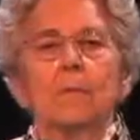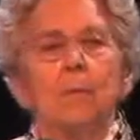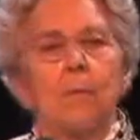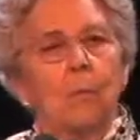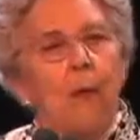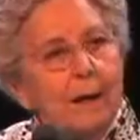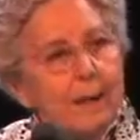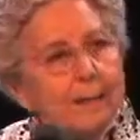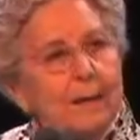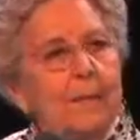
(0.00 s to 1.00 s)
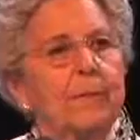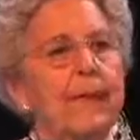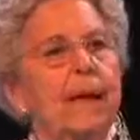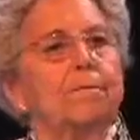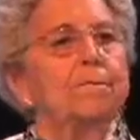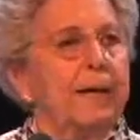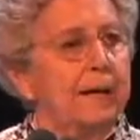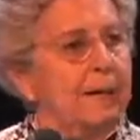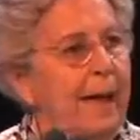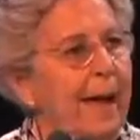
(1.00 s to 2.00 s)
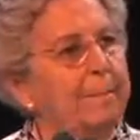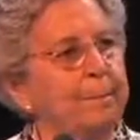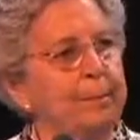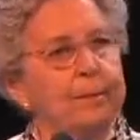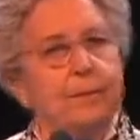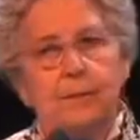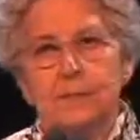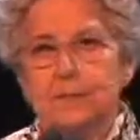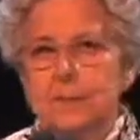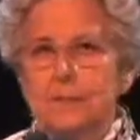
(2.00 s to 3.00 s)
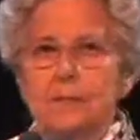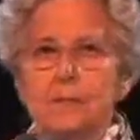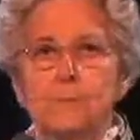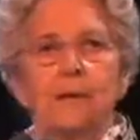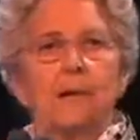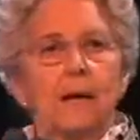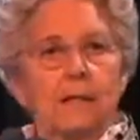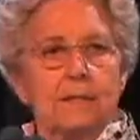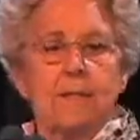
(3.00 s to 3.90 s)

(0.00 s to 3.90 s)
wanting something unfair to happen to these kids because